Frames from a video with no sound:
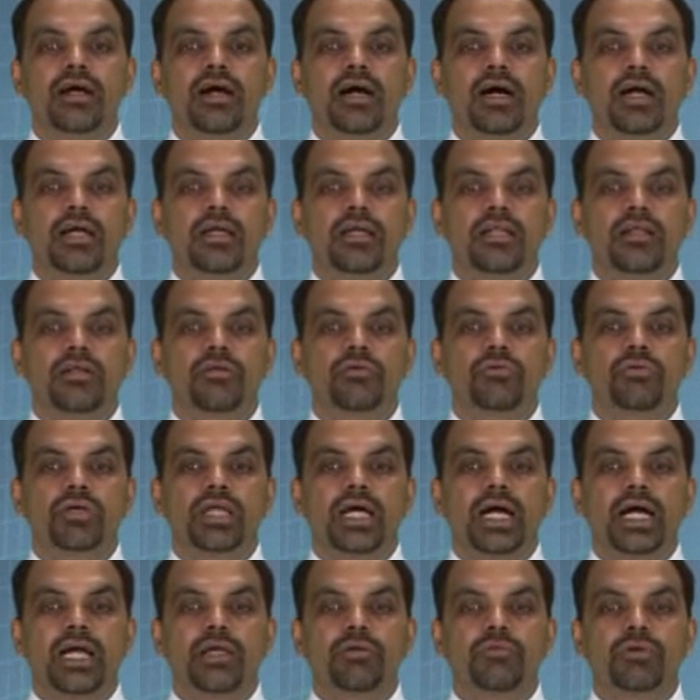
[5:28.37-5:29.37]
under root
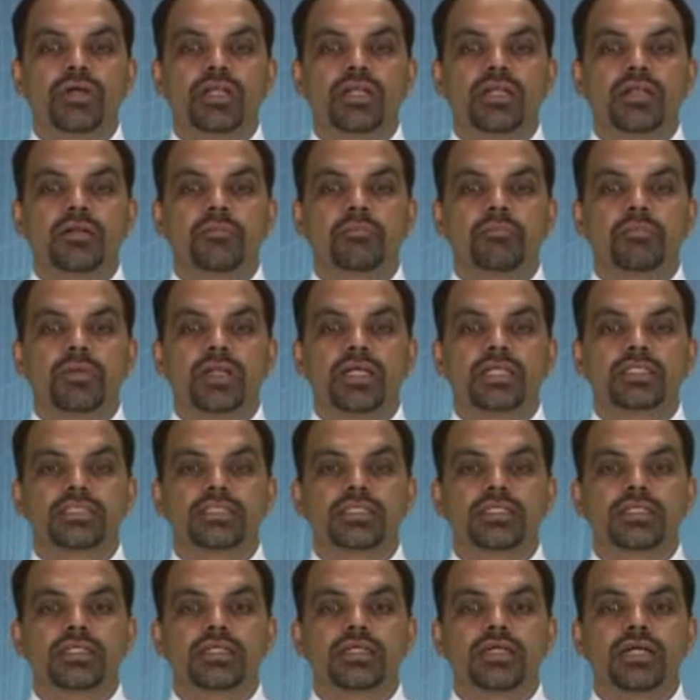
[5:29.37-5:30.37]
I1 plus
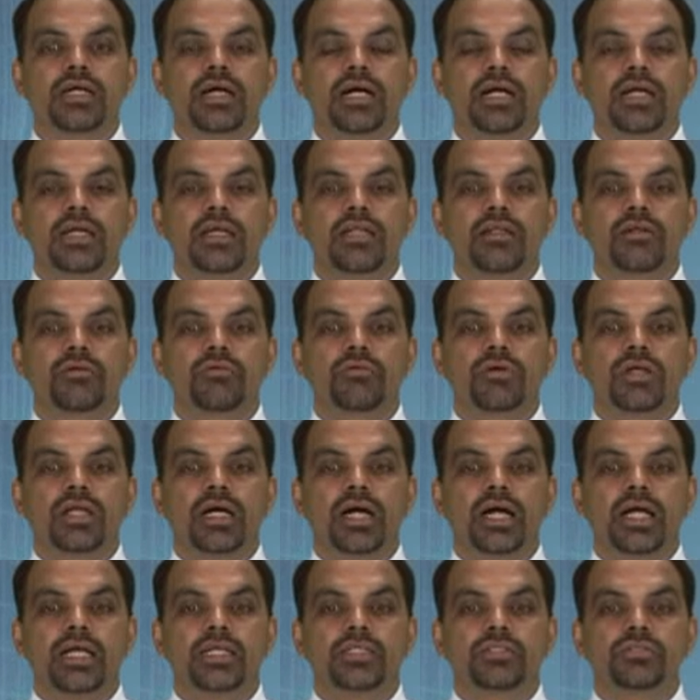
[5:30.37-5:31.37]
under root
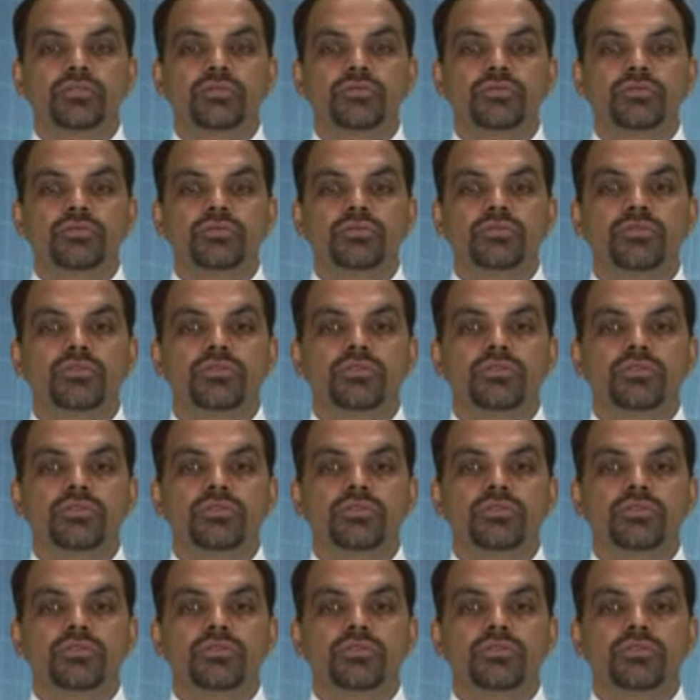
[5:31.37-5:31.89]
I2